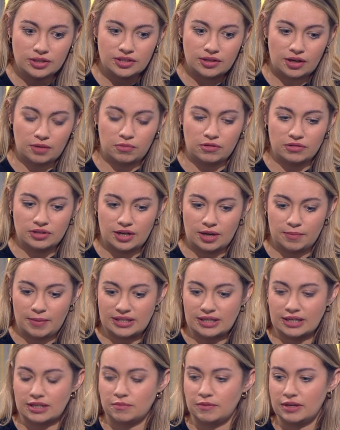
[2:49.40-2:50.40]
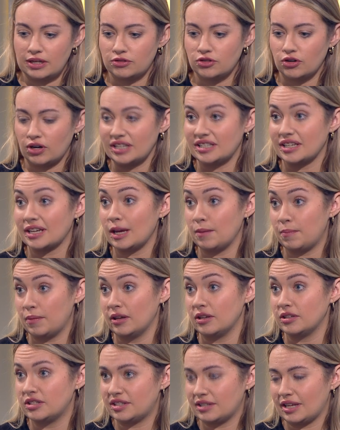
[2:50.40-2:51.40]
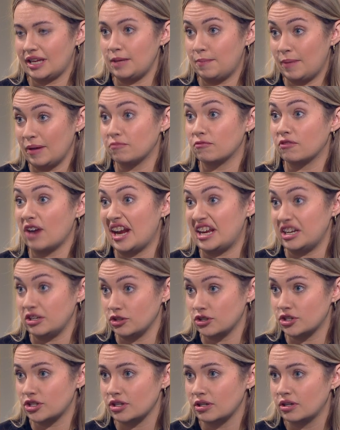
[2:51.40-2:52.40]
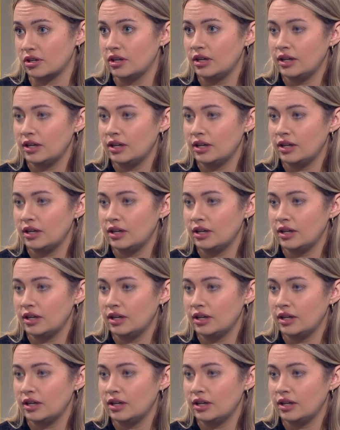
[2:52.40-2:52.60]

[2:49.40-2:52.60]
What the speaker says: type 1 diabetics, we try to keep in range,